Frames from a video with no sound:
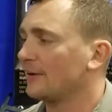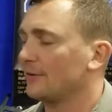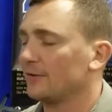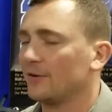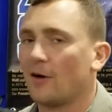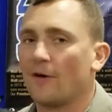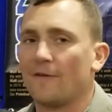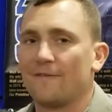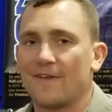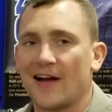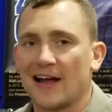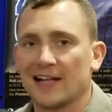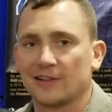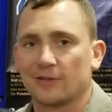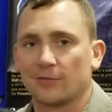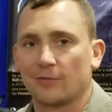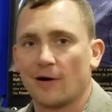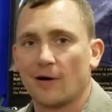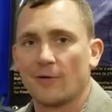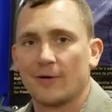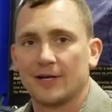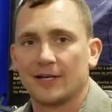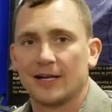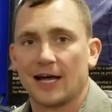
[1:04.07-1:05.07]
don't know if i would
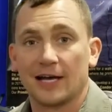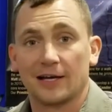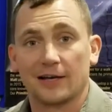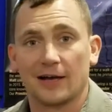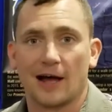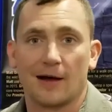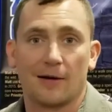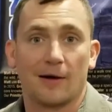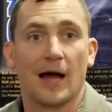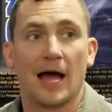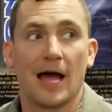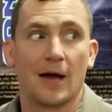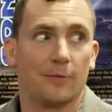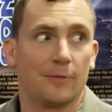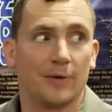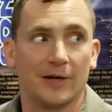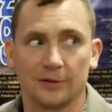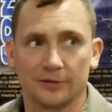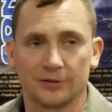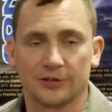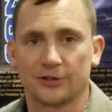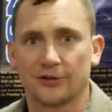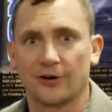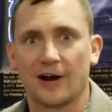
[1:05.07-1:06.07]
throw it. Oh, I
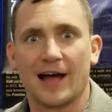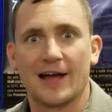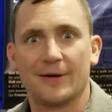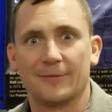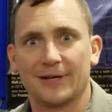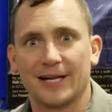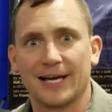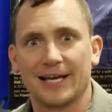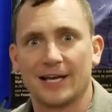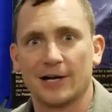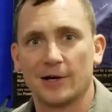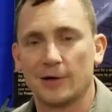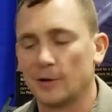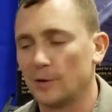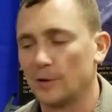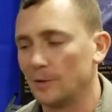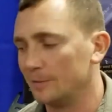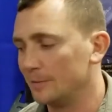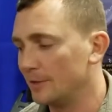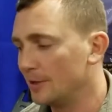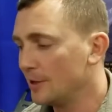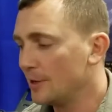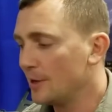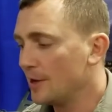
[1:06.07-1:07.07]
will try when I get home.
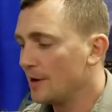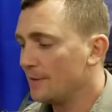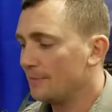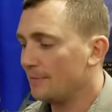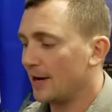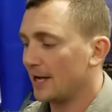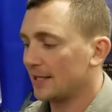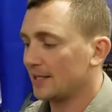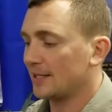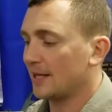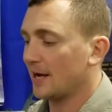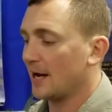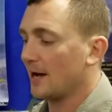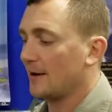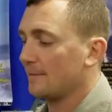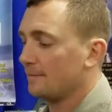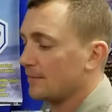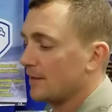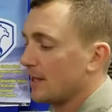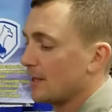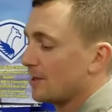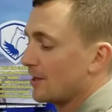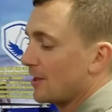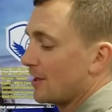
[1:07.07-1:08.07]
But um,
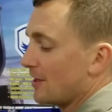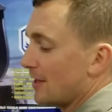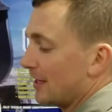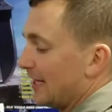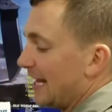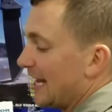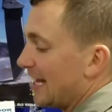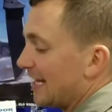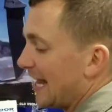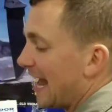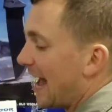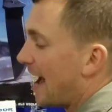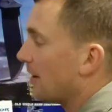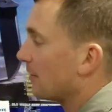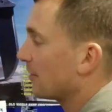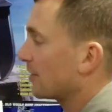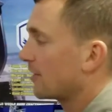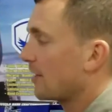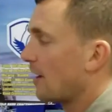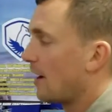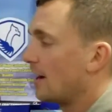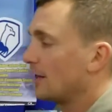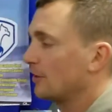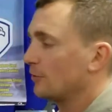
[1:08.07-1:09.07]
this is an in-house
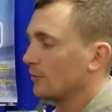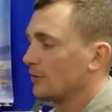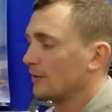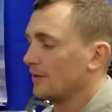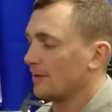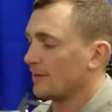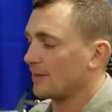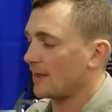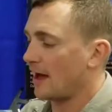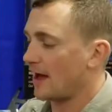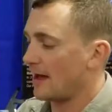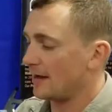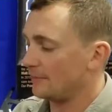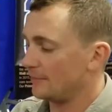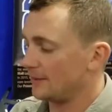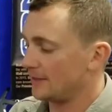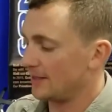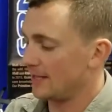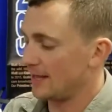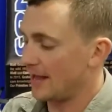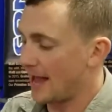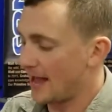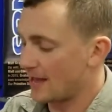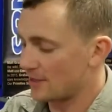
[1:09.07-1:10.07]
condor design
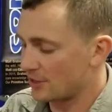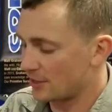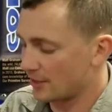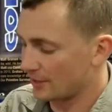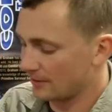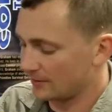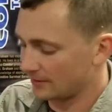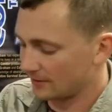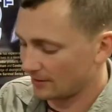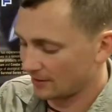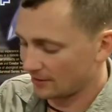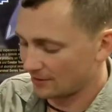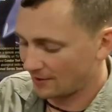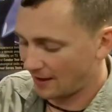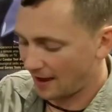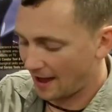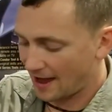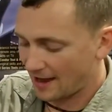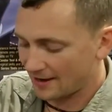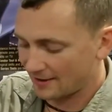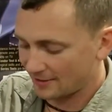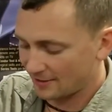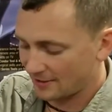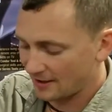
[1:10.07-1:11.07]
with the etching on the
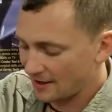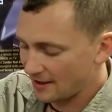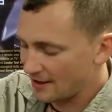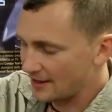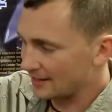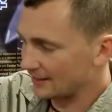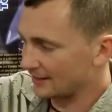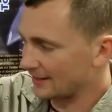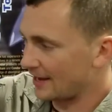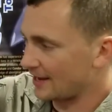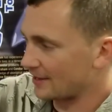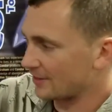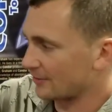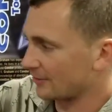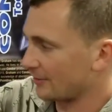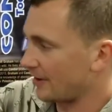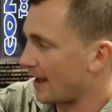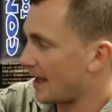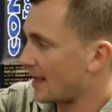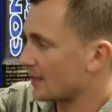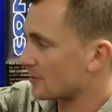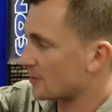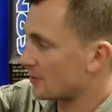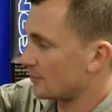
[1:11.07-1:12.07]
sides, laser
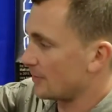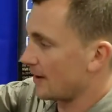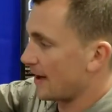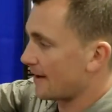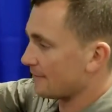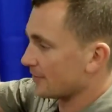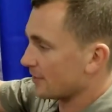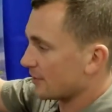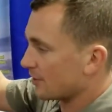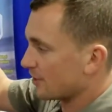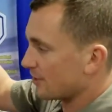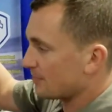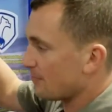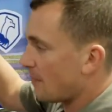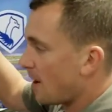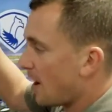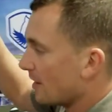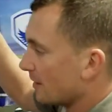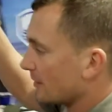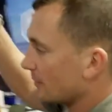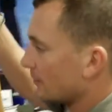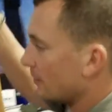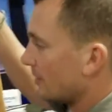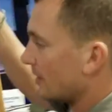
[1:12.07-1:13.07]
etched. We have a
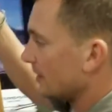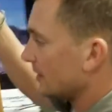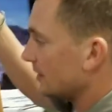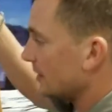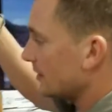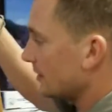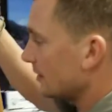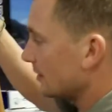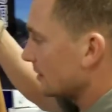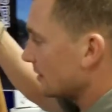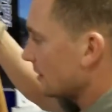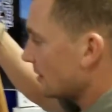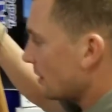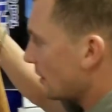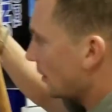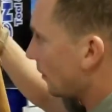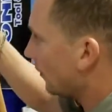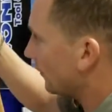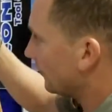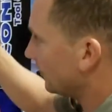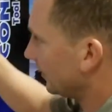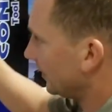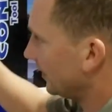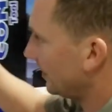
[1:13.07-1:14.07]
smaller one
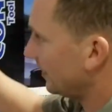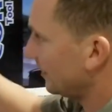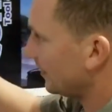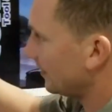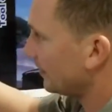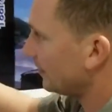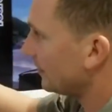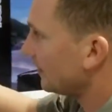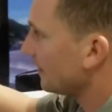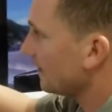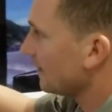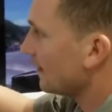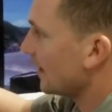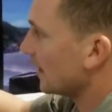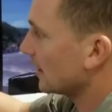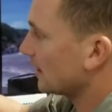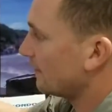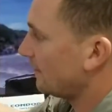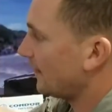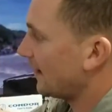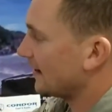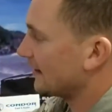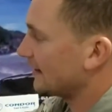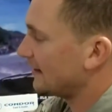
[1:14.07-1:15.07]
over here. That's
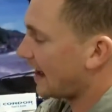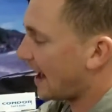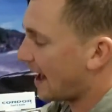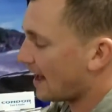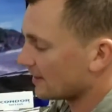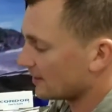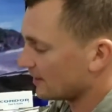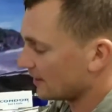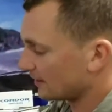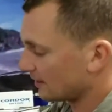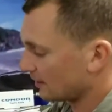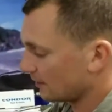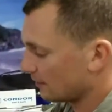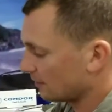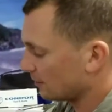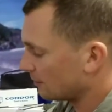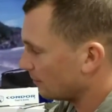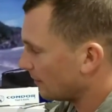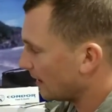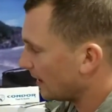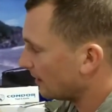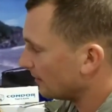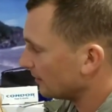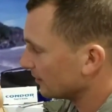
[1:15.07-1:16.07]
fantastic as
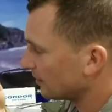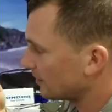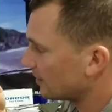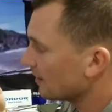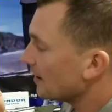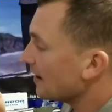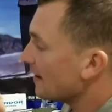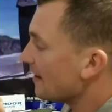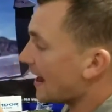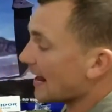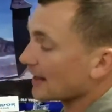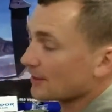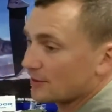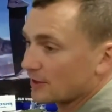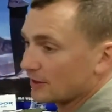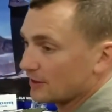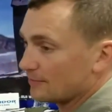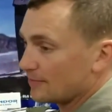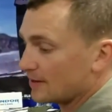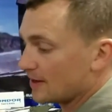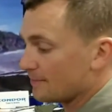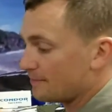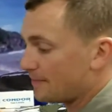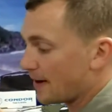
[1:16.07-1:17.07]
well. It's, that's
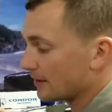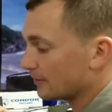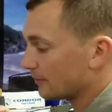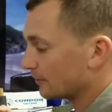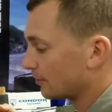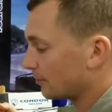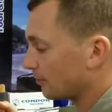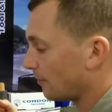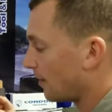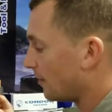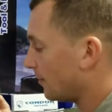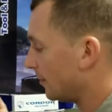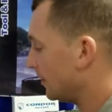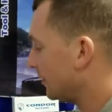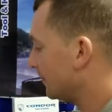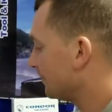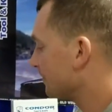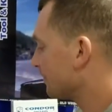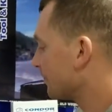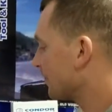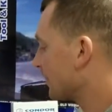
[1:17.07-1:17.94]
going to be a better thrower.